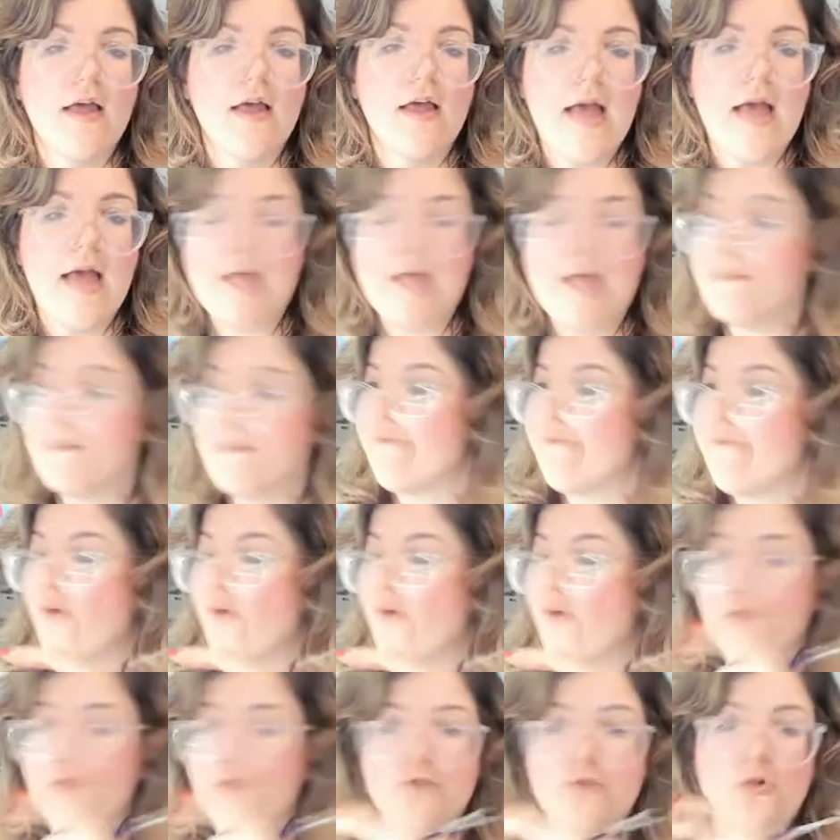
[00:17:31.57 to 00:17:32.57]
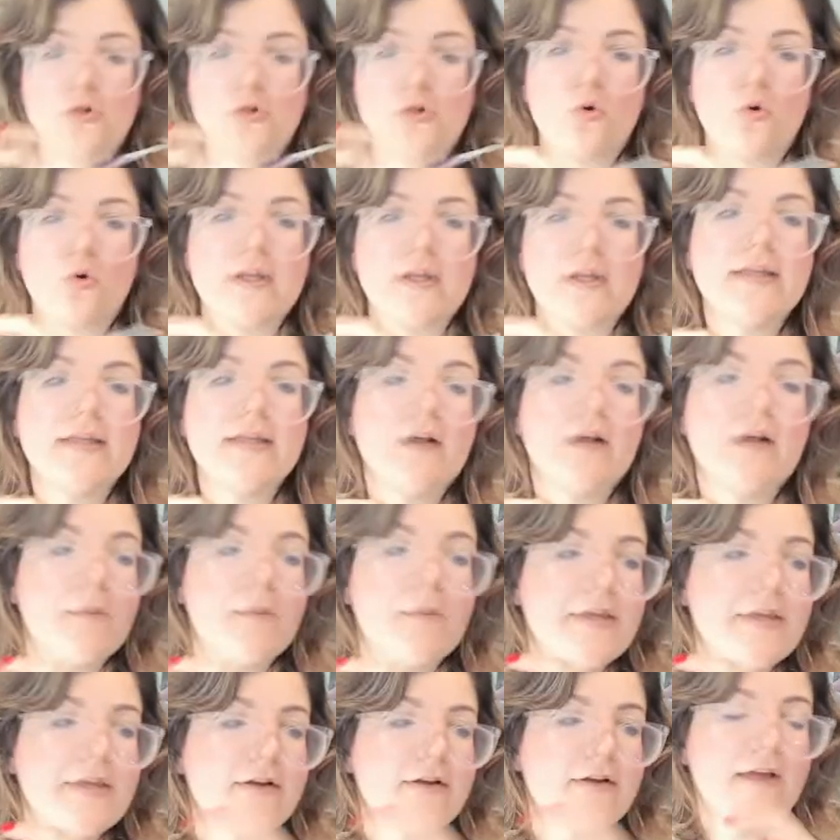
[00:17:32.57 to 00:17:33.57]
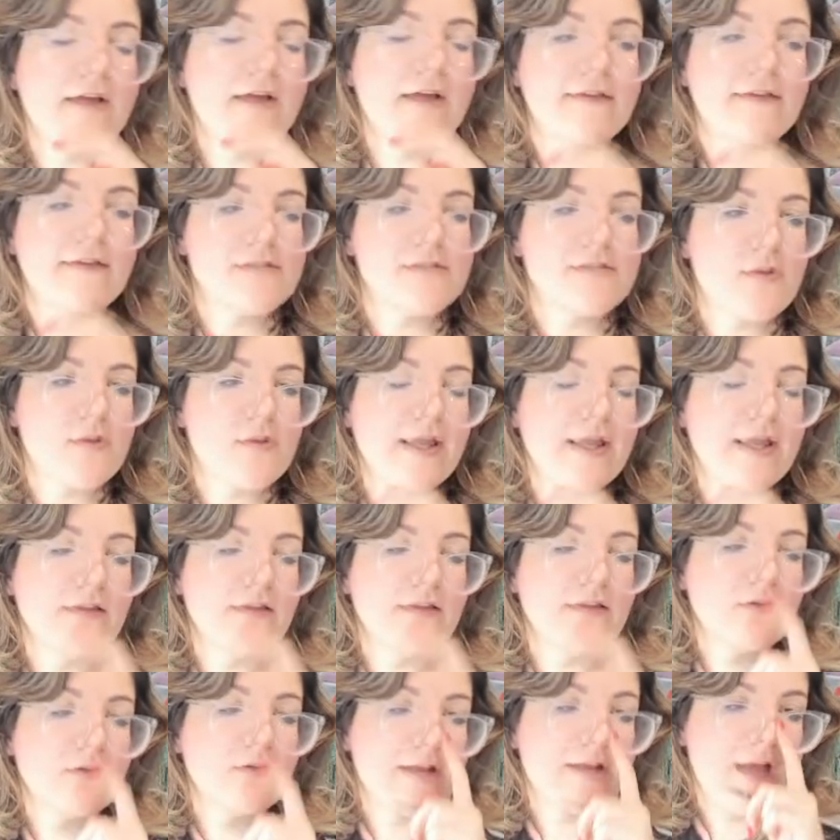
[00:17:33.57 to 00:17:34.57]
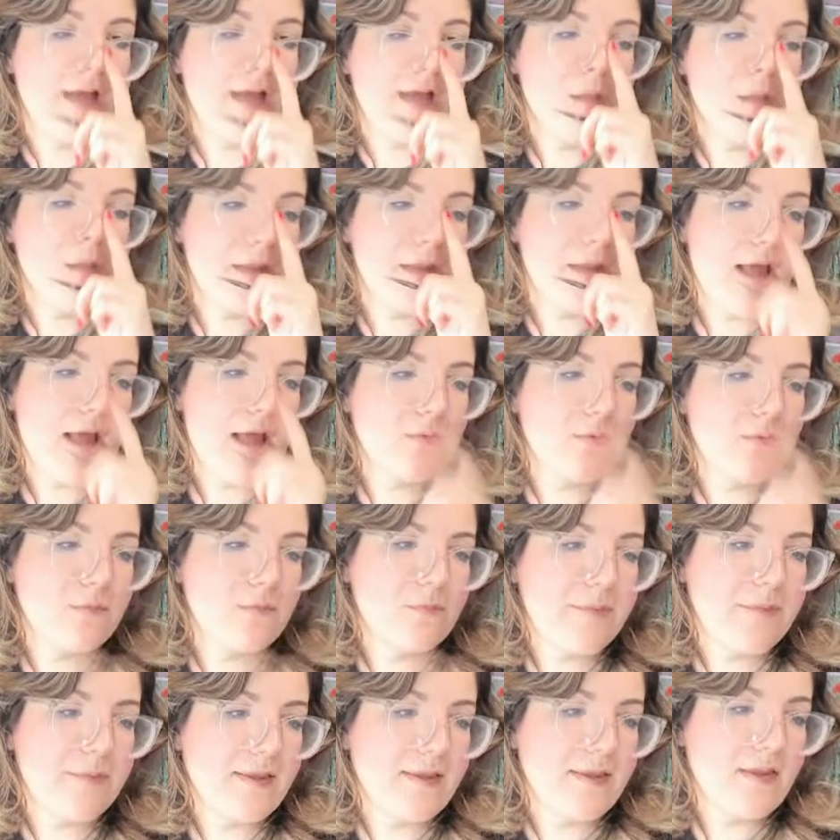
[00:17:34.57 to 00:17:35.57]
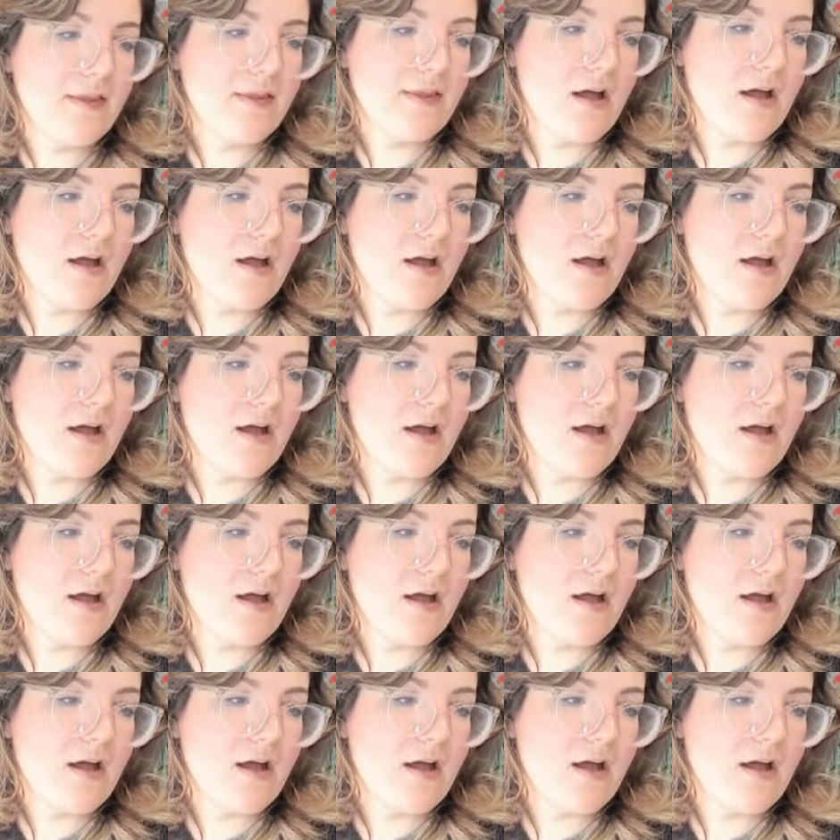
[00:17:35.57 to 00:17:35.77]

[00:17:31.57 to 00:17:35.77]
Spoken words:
have my phone recording up here, and so I can't look right now, but I will be